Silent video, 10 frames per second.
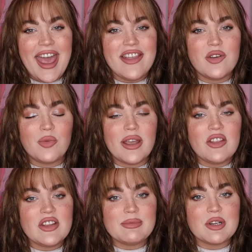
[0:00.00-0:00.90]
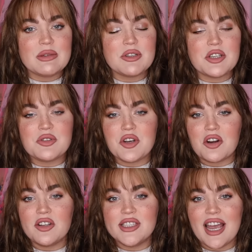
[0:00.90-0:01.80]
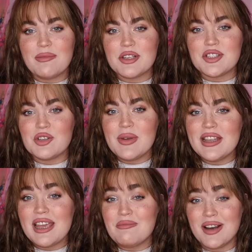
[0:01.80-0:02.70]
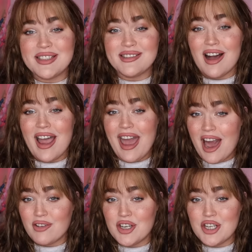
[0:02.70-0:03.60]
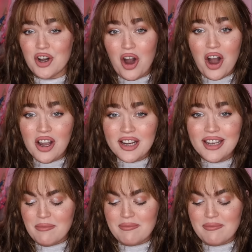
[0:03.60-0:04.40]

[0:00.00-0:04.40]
And the way that this person was so startled, I'm assuming they must not have a dog.